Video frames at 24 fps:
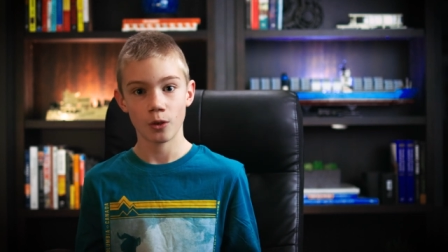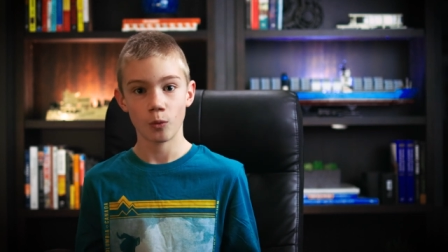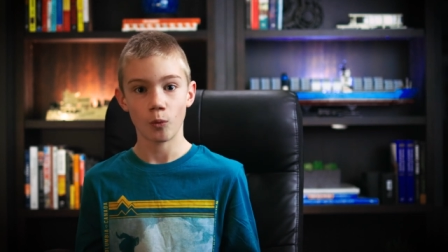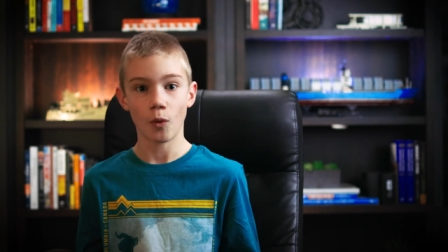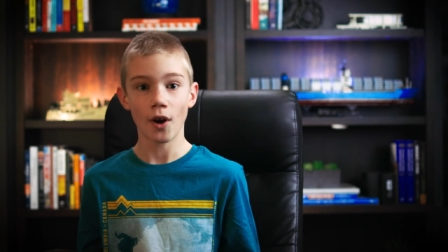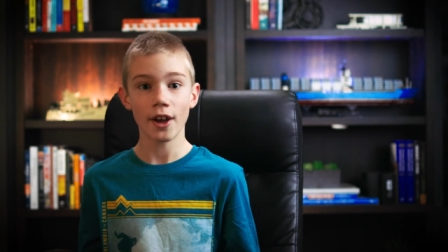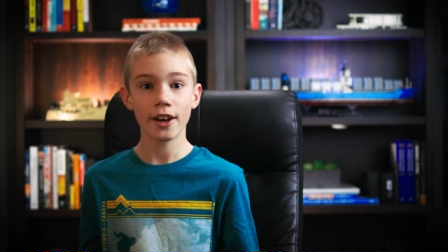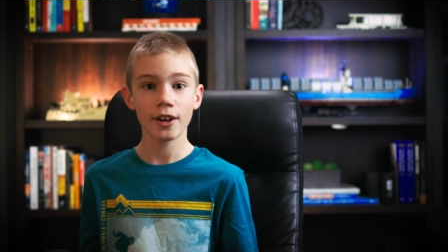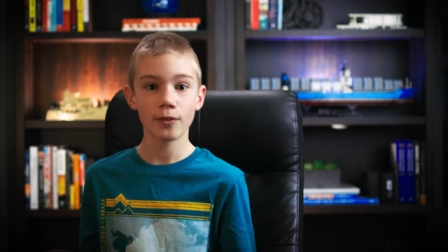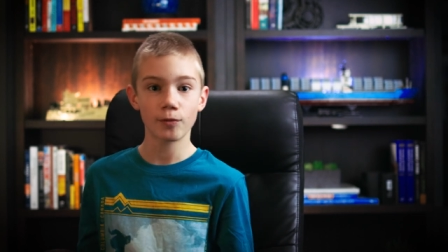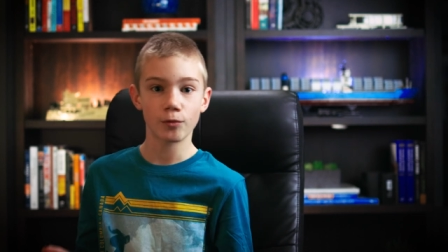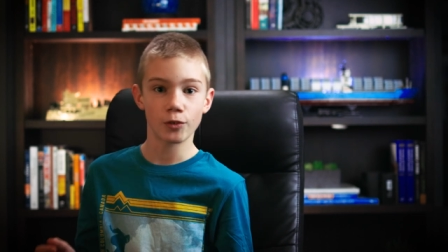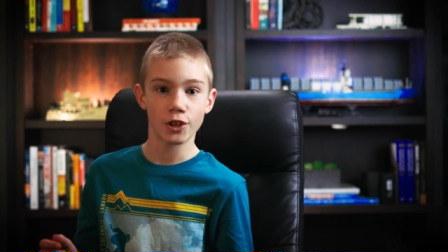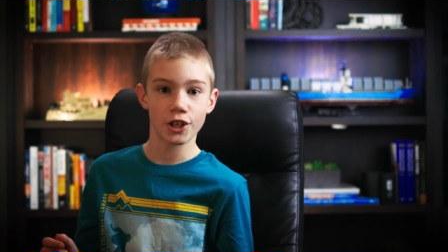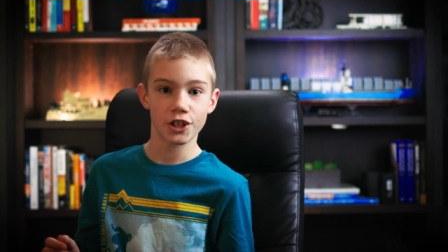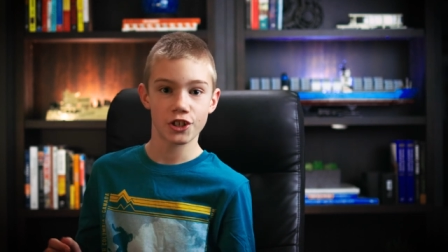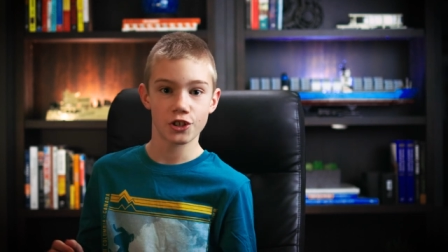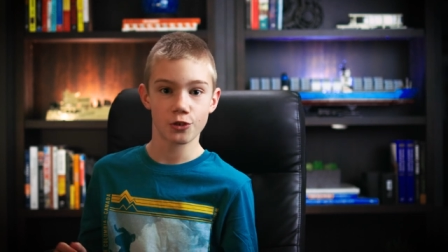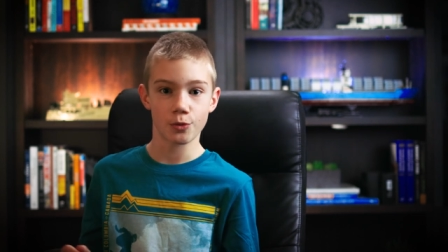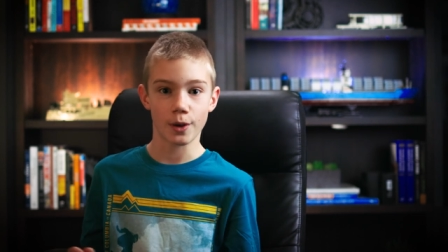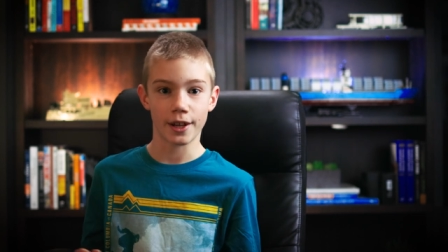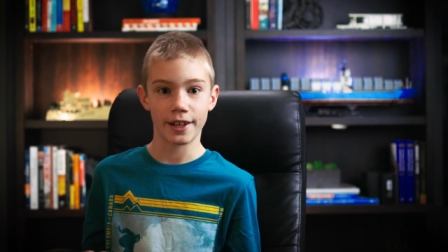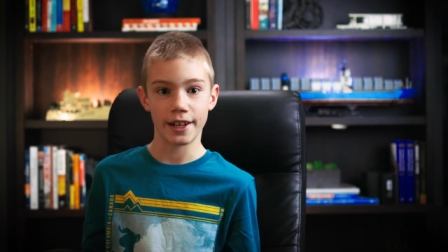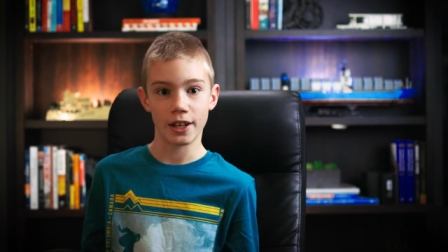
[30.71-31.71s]
one of
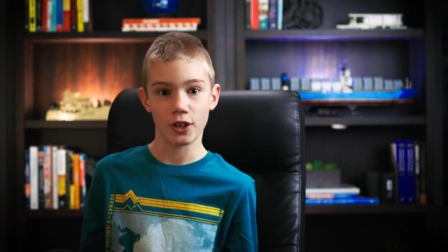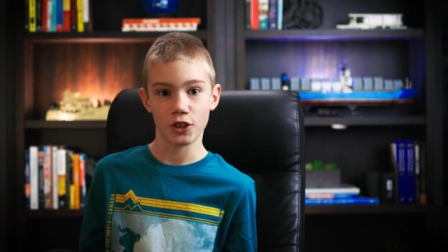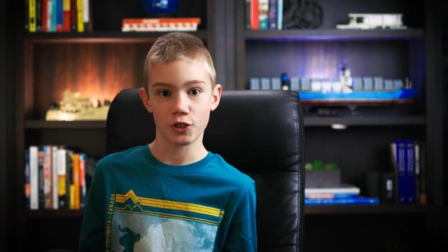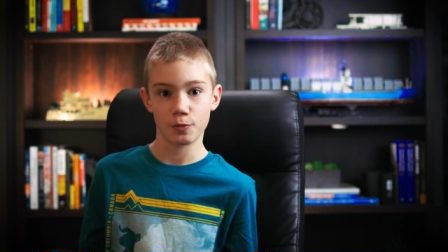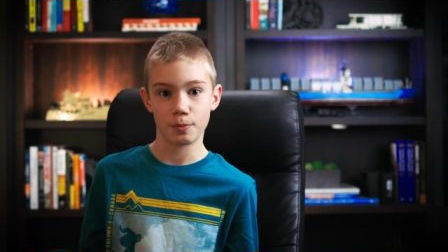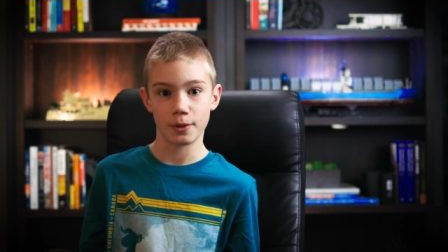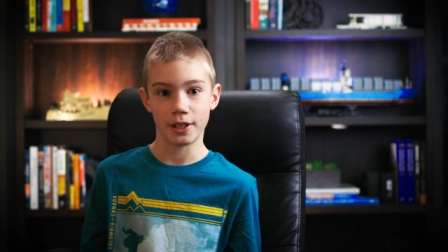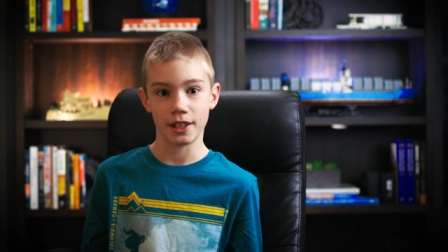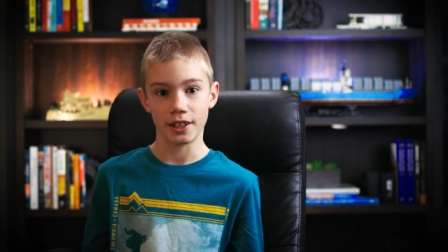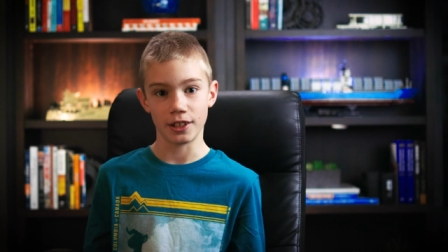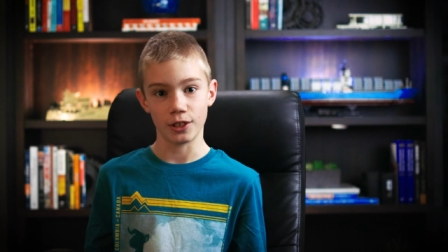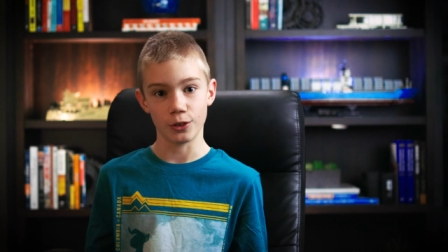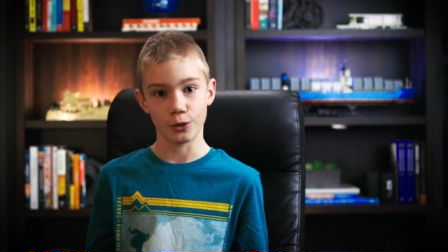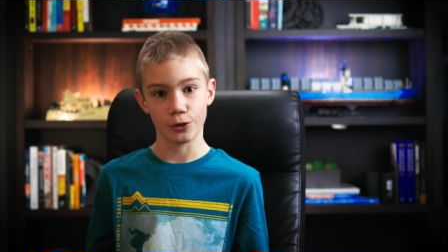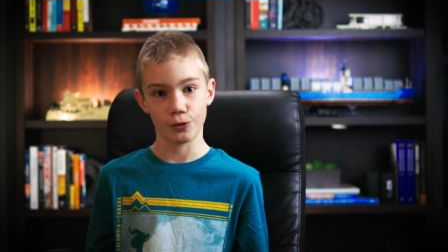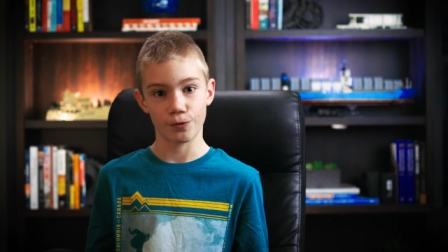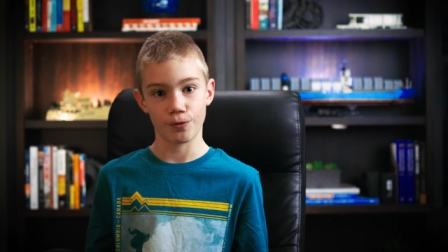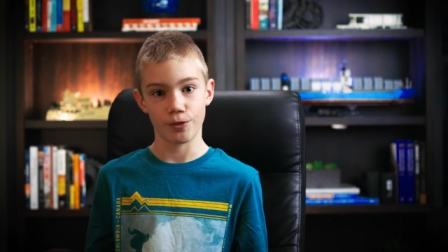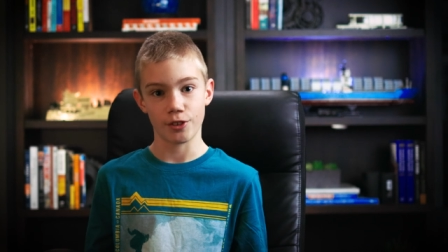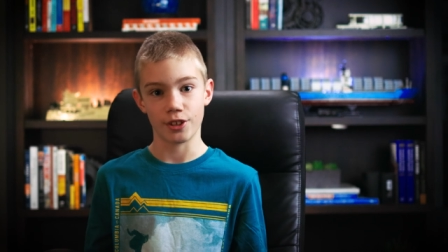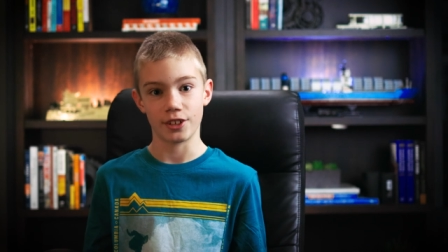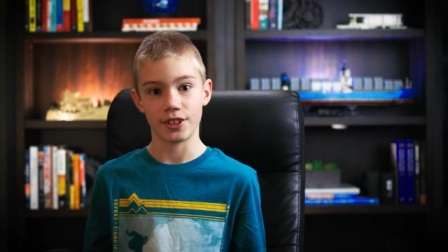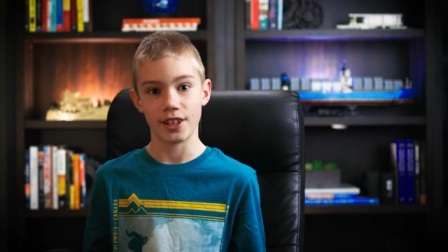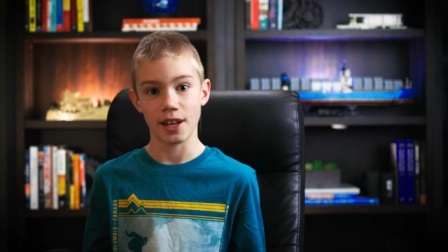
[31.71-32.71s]
which right now is being used
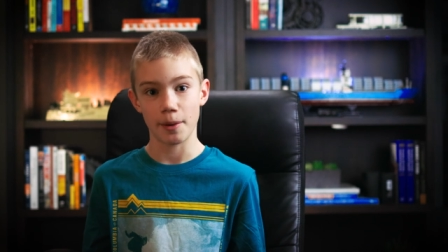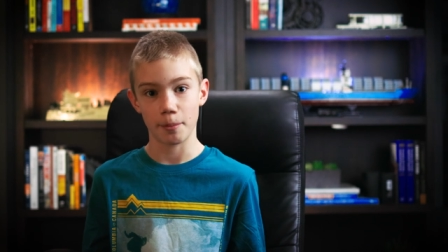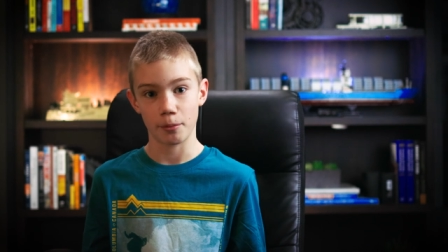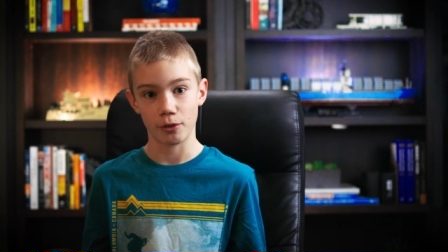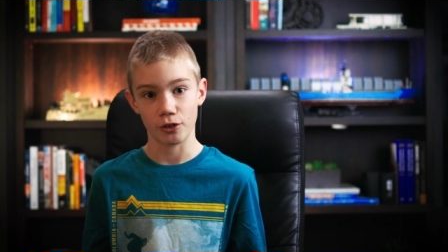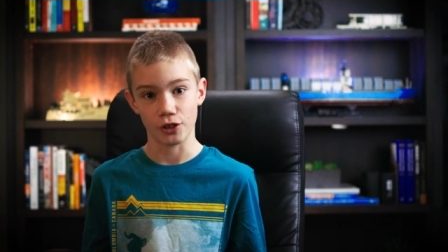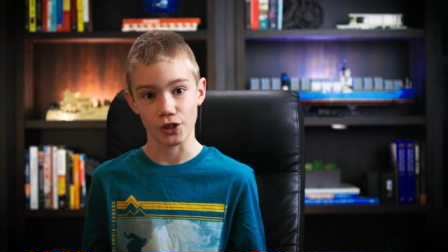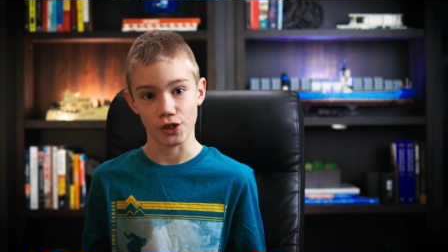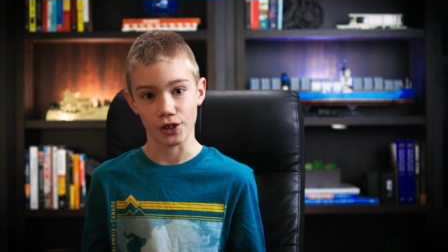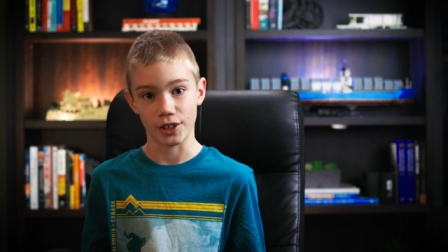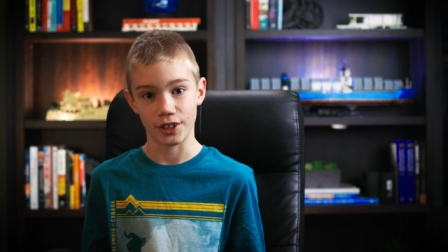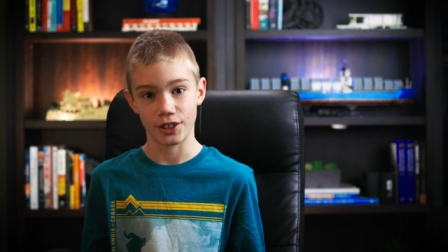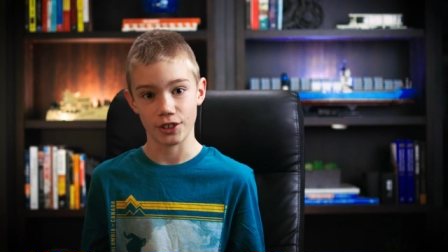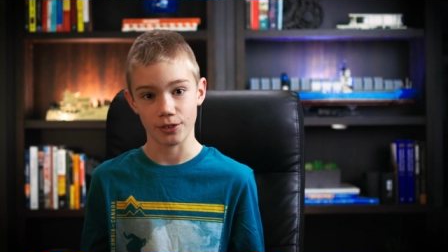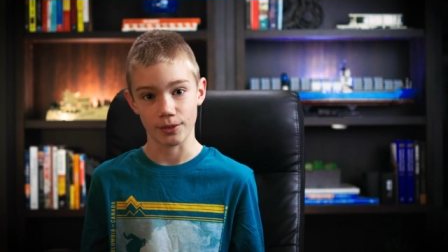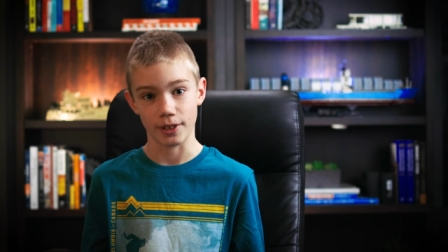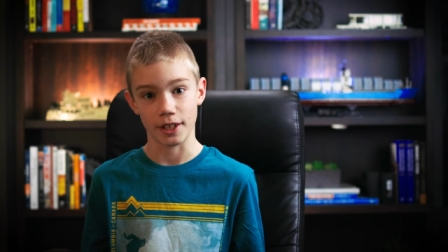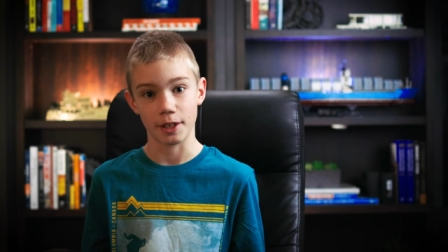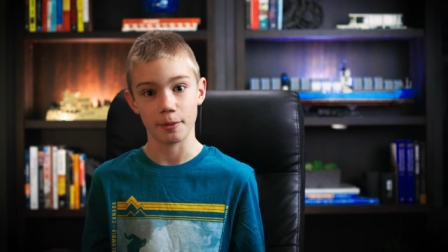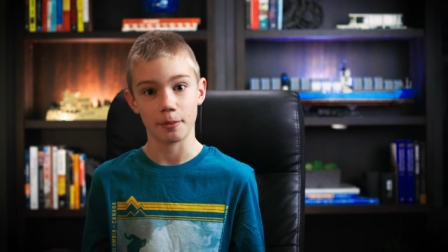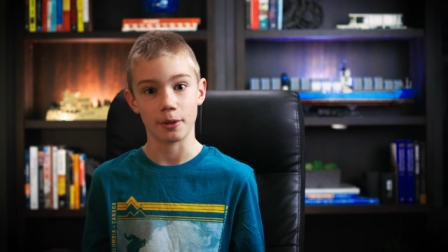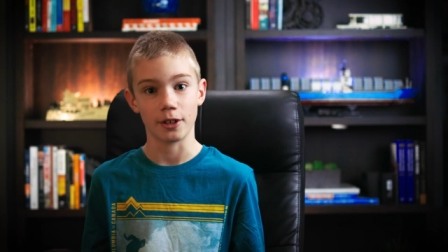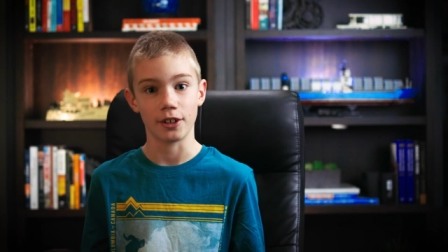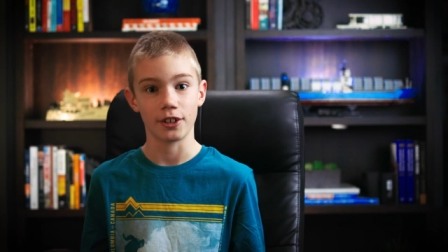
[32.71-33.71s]
for the temporary
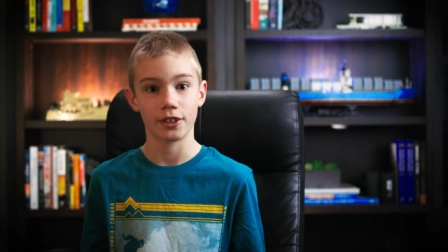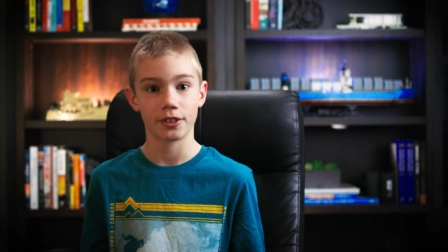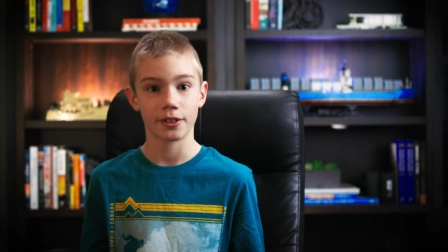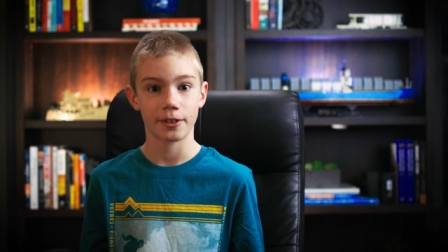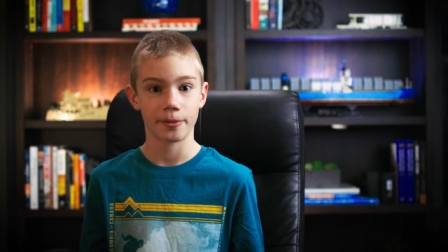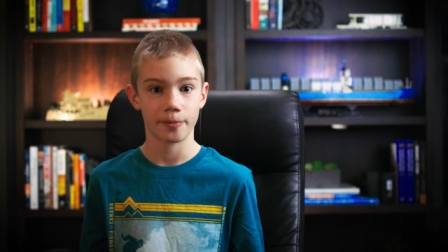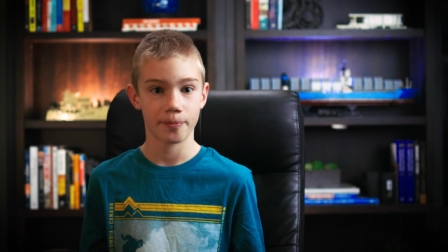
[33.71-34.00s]
terrain park.